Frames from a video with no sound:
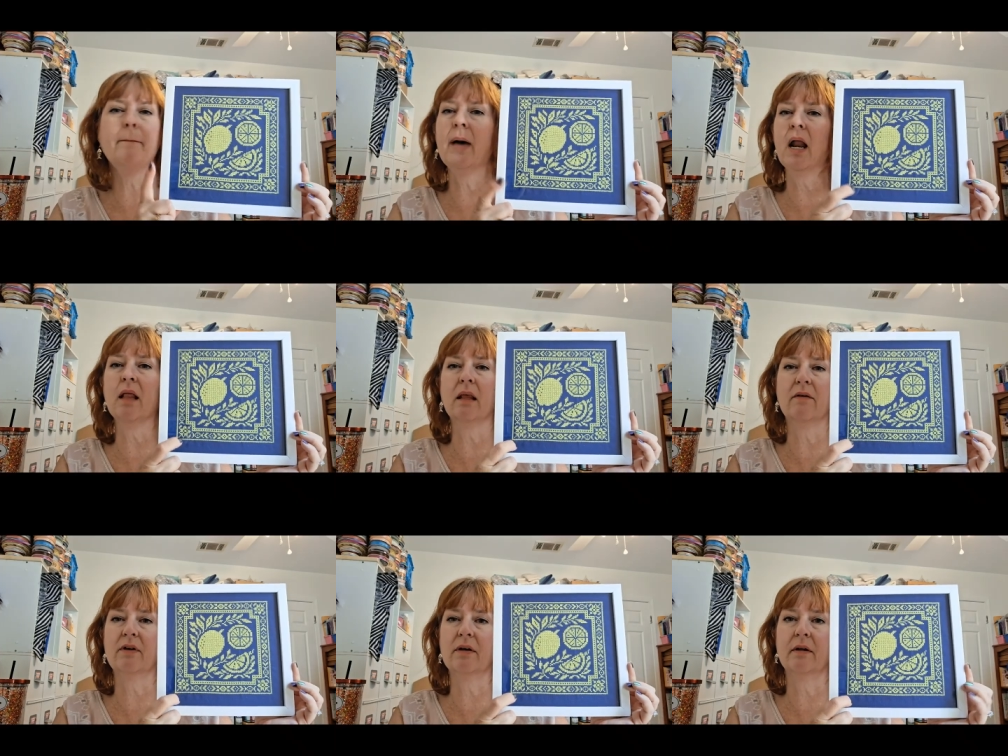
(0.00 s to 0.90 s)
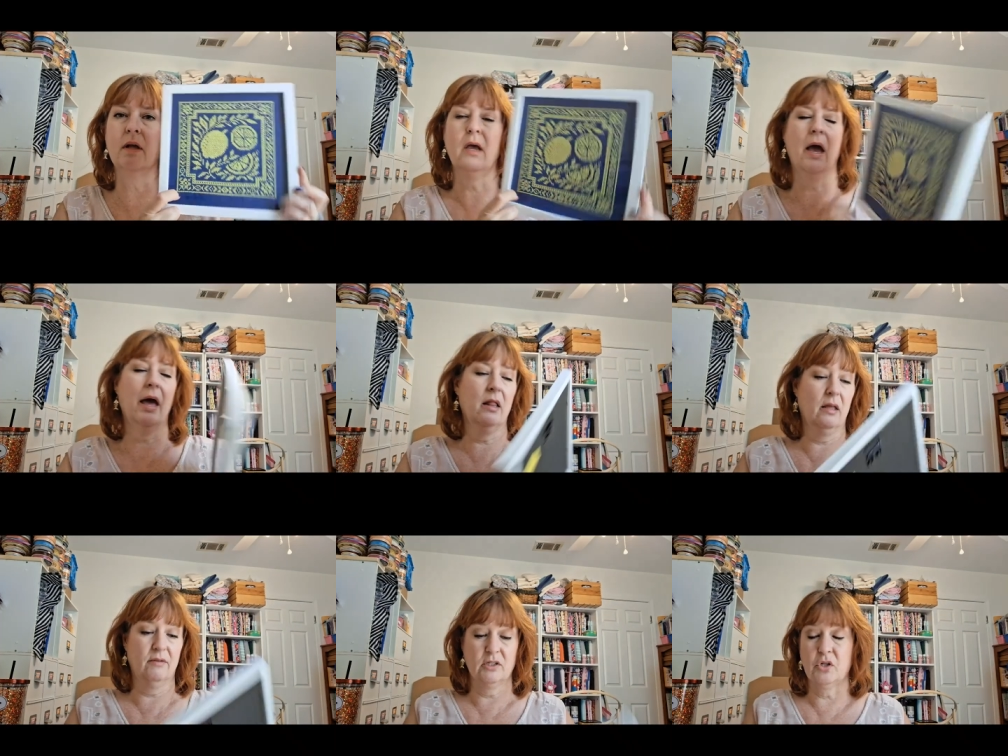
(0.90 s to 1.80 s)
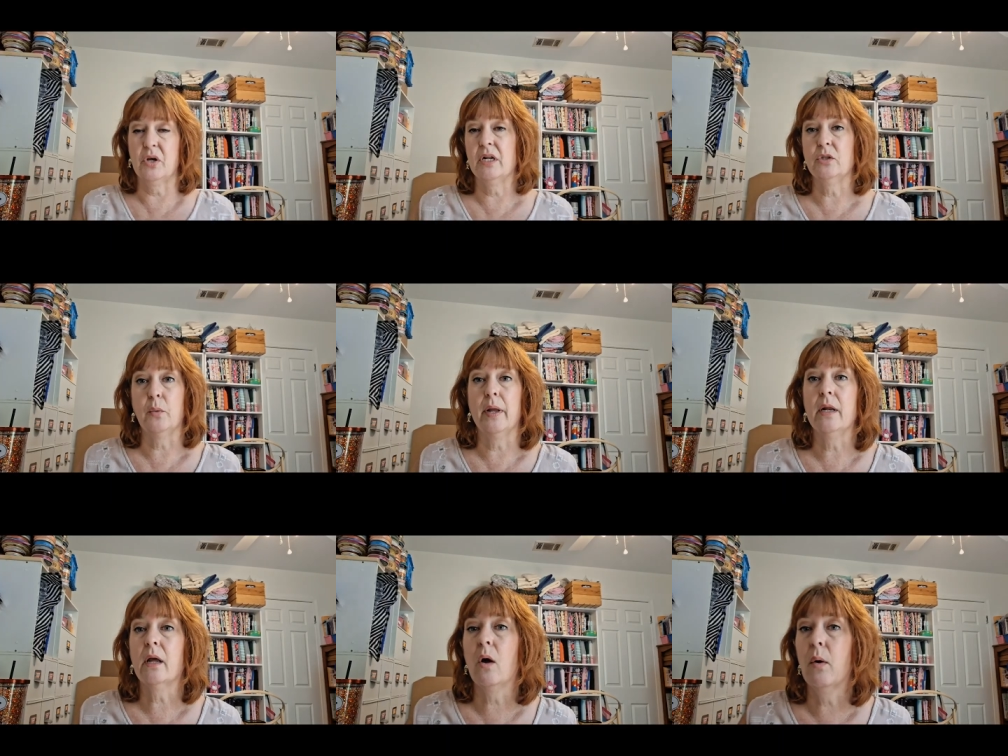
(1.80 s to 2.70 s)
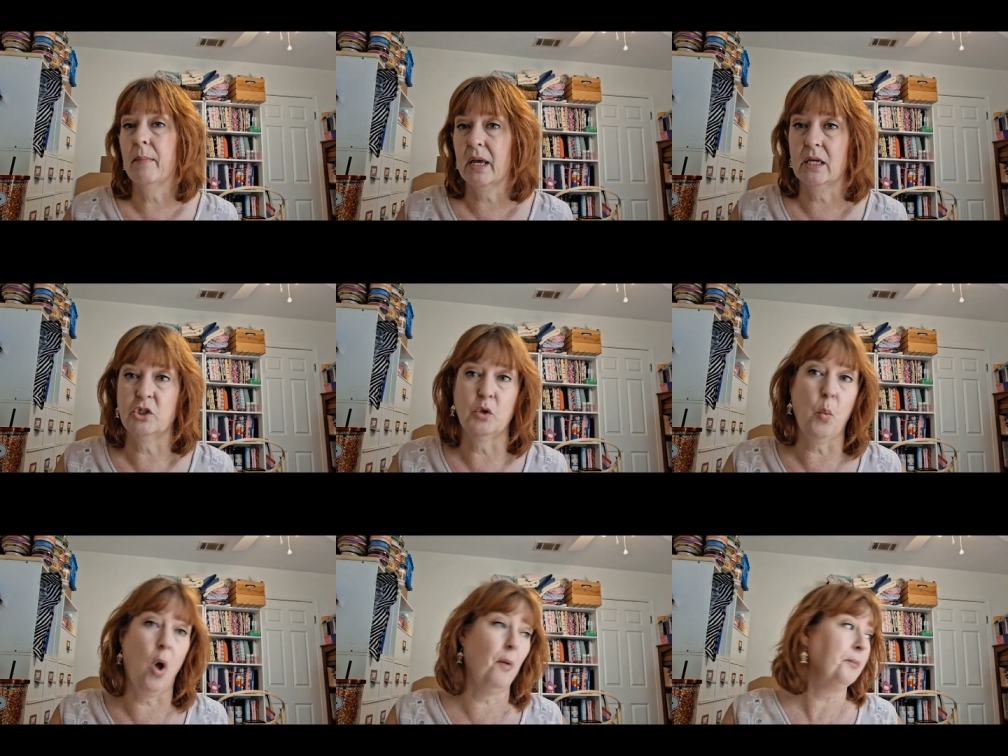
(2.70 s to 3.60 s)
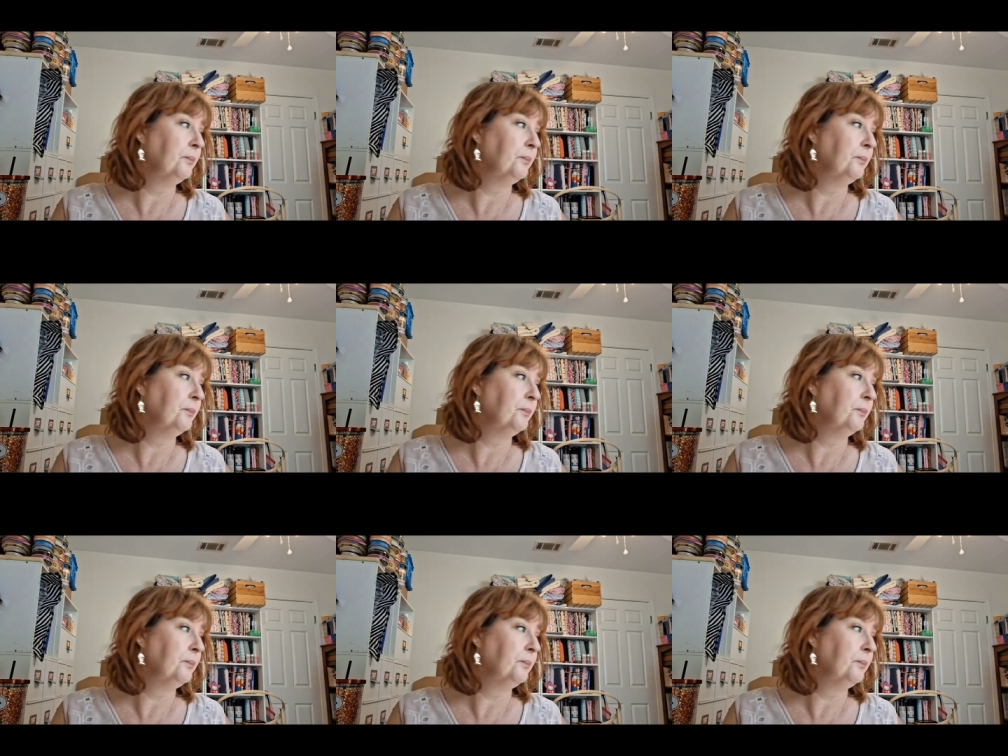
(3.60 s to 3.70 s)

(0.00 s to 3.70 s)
But I love it. I love it. So it is ready to go on my kitchen wall.